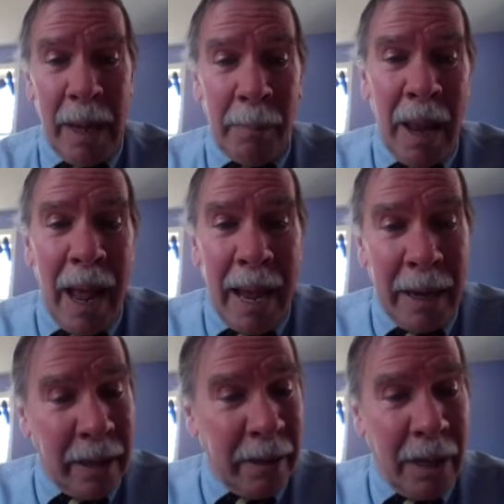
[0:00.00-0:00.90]
It may
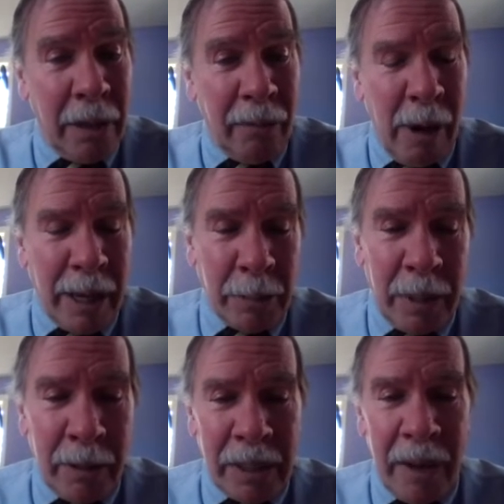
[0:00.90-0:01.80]
apply in other
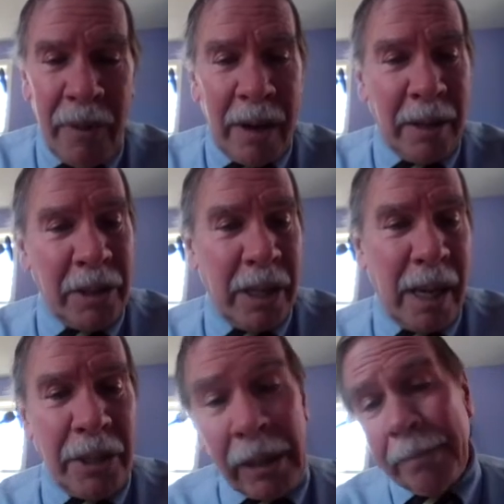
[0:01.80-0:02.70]
ways, but it's not found by the
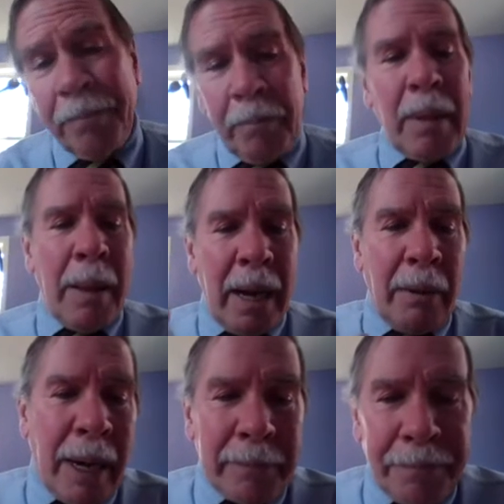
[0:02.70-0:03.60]
CISG.
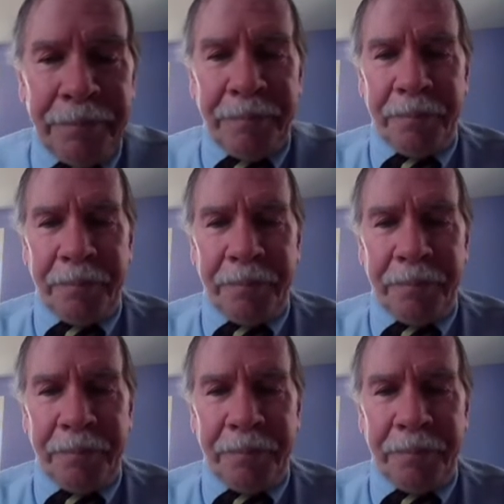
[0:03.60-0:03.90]
At any rate,